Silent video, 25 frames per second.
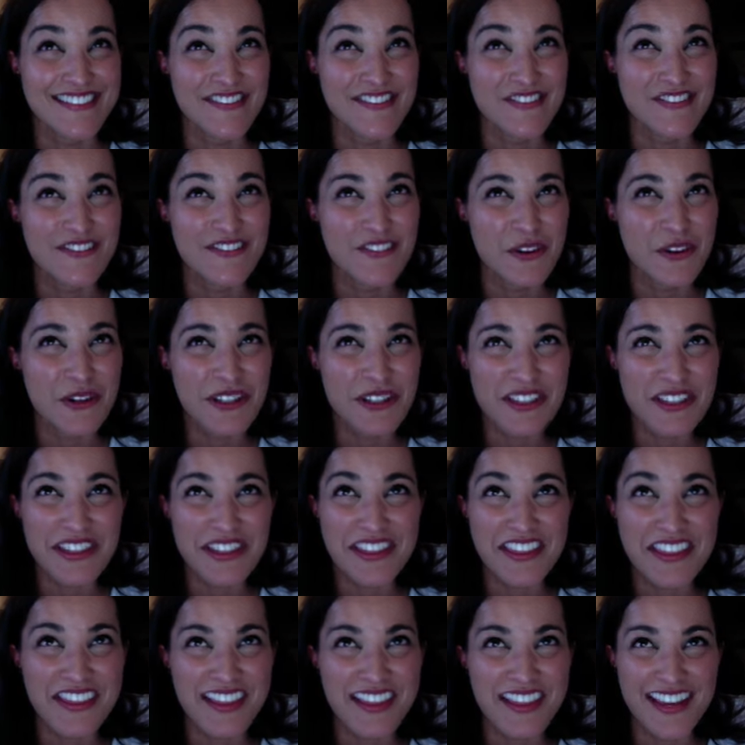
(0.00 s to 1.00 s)

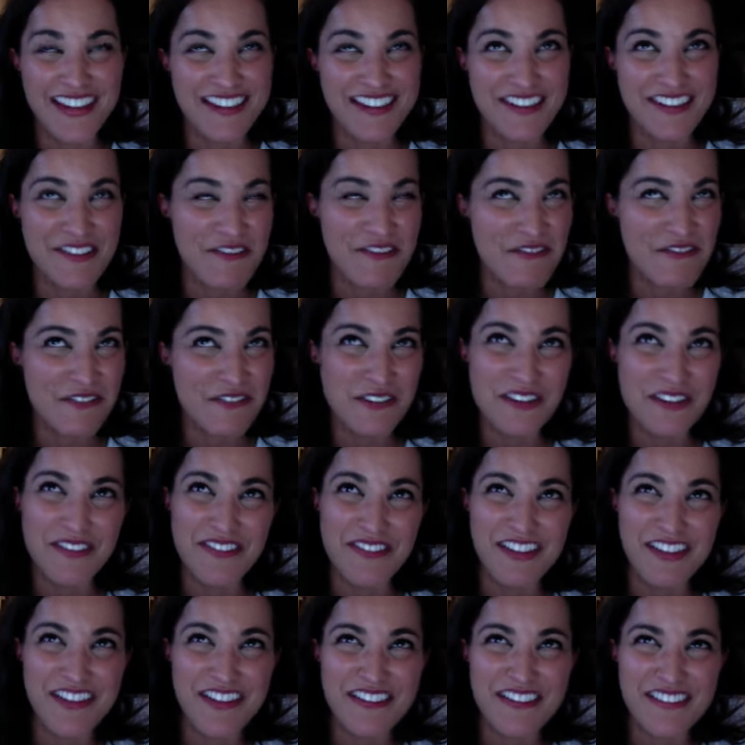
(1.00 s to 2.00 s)
Fourth? I don't know. Fourth,
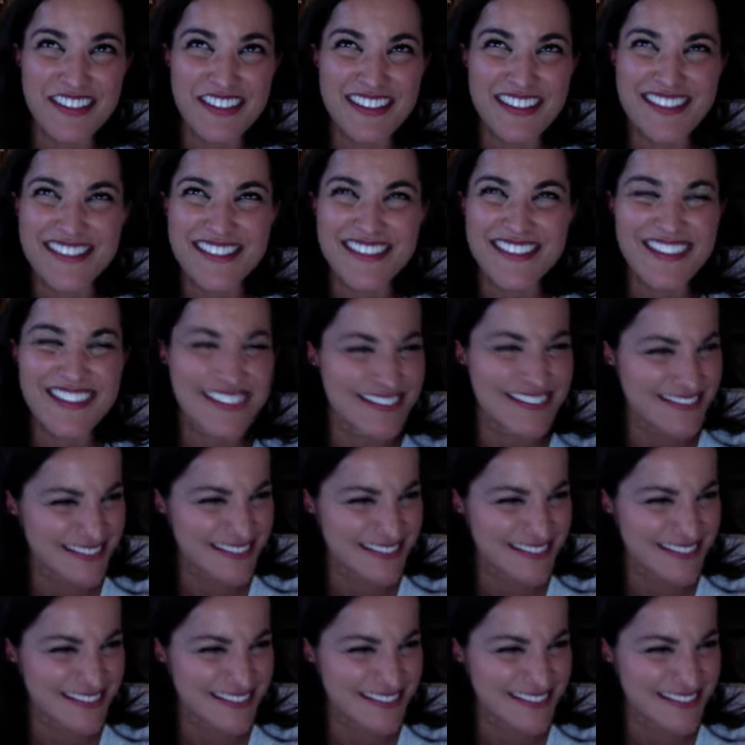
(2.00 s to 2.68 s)
fifth? I don't know.